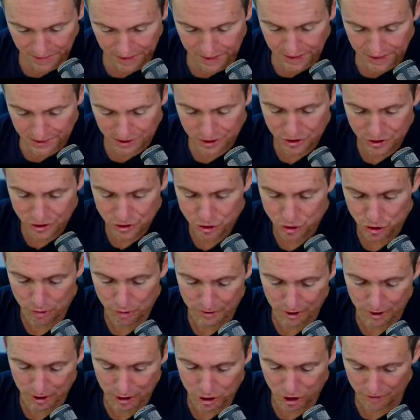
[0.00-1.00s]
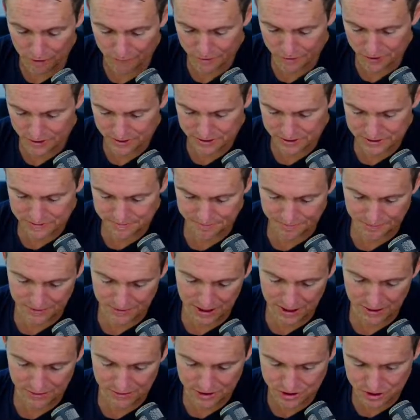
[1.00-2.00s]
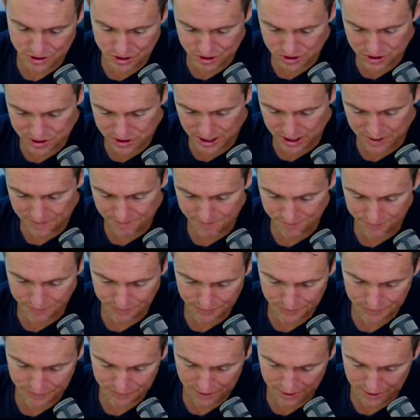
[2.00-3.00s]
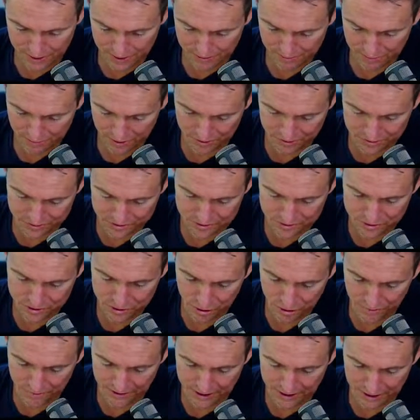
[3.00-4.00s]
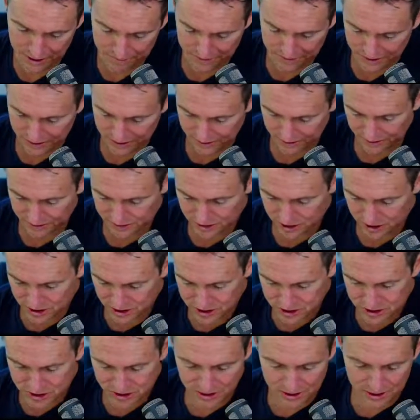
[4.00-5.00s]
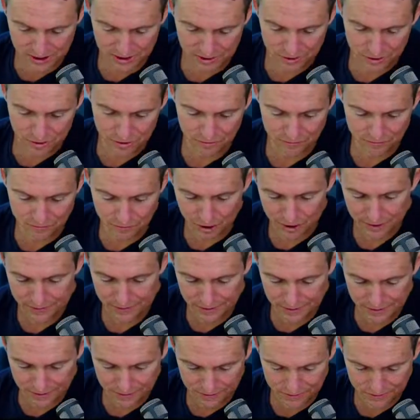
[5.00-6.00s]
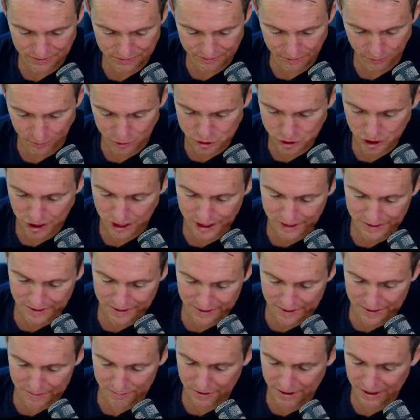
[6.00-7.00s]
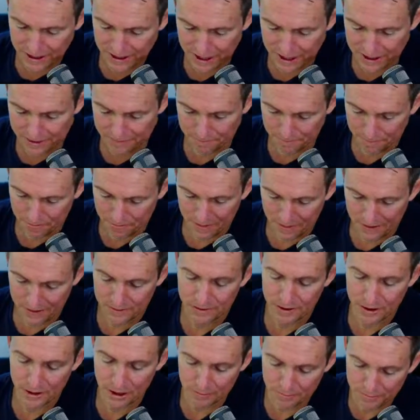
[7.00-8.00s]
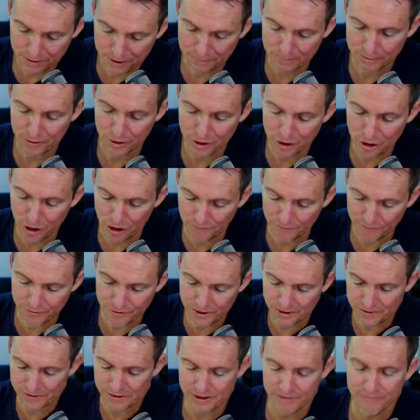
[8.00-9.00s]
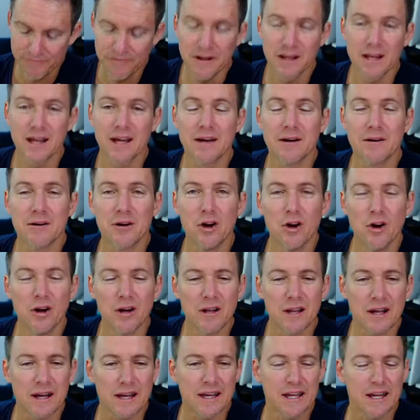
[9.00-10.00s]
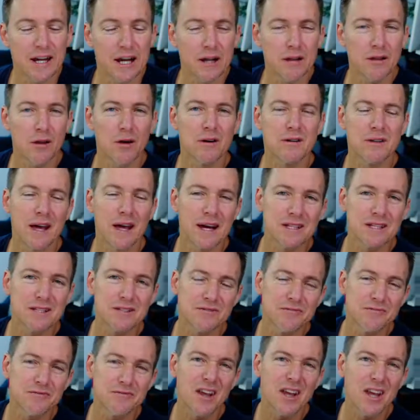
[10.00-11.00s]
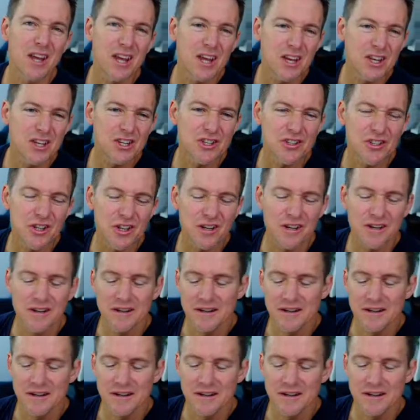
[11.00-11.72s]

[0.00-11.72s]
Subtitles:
Consumer confidence. Now, this is it's gone back up again like this. Couldn't find the full chart. But again, people are confident. They're feeling good. Like, lockdowns are finished and,